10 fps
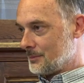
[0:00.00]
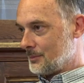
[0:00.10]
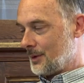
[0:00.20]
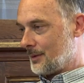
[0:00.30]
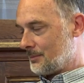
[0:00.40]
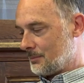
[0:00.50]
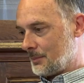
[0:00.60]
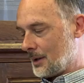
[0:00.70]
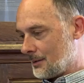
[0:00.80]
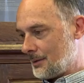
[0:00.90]
with
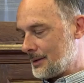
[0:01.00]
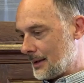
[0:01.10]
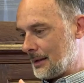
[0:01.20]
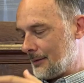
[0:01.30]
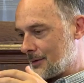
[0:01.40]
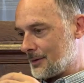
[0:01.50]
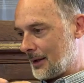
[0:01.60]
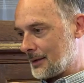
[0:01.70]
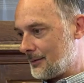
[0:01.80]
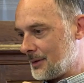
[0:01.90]
increasing levels of
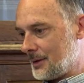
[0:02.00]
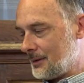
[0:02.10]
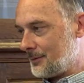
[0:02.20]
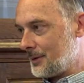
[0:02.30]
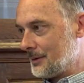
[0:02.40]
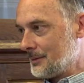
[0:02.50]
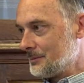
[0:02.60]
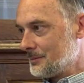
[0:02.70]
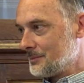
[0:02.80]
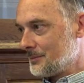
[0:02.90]
activity for,
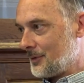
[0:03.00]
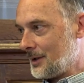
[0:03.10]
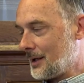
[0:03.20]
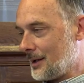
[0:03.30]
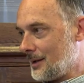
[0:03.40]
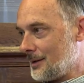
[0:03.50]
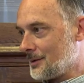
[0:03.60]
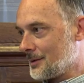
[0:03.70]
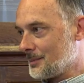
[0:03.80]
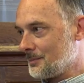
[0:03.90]
for
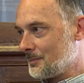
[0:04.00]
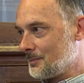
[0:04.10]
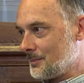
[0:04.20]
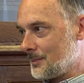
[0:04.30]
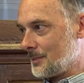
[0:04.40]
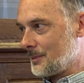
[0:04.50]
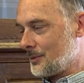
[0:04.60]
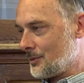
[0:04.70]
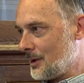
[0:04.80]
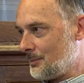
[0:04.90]
decades to
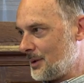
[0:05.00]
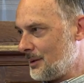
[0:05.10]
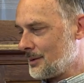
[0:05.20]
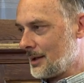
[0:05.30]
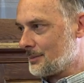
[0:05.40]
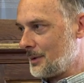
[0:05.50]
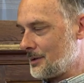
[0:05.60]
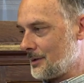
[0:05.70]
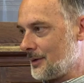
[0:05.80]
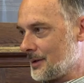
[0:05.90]
try and produce an
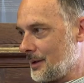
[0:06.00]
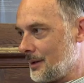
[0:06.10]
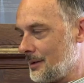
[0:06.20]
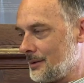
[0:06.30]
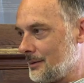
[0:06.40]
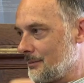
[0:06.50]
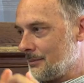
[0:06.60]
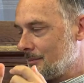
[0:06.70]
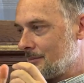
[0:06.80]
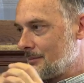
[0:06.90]
explanation of this kind, and
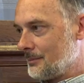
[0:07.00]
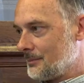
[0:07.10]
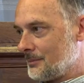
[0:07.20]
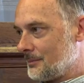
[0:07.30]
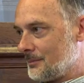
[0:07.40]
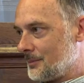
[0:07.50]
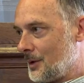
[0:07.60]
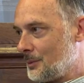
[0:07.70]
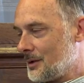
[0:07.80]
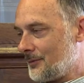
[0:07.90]

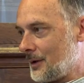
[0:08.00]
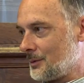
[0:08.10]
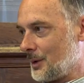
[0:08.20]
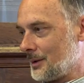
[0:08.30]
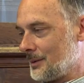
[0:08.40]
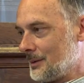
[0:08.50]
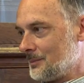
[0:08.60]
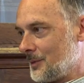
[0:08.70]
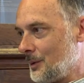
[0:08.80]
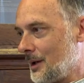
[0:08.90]
nobody's found one.
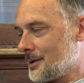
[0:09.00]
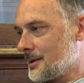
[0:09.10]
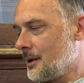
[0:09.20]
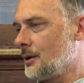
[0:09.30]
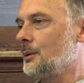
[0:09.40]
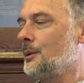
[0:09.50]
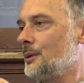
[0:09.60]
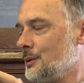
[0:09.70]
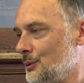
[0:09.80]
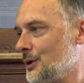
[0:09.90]
You either say, oh, well,
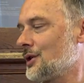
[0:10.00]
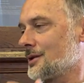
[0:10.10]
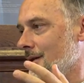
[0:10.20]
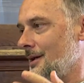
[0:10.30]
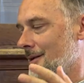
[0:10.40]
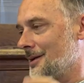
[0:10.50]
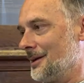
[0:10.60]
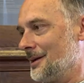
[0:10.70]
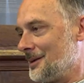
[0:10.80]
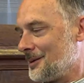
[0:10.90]
we, we just need
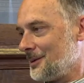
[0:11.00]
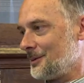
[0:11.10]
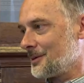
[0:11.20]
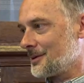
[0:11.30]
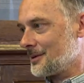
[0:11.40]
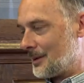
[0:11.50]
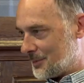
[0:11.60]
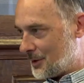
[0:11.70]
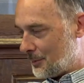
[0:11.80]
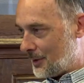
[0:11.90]
you know,
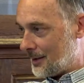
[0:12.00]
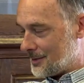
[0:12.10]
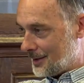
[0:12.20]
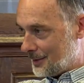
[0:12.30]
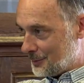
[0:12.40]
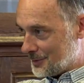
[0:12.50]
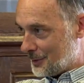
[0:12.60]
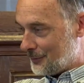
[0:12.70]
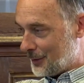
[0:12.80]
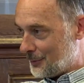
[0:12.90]
some super Einstein who'll
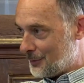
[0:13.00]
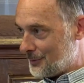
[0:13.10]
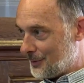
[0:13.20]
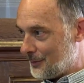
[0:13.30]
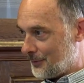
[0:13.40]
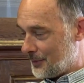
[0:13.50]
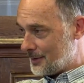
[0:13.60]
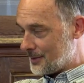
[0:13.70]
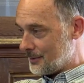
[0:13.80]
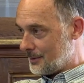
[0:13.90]
solve it all, all for
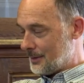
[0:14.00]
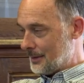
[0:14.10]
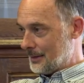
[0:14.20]
us, or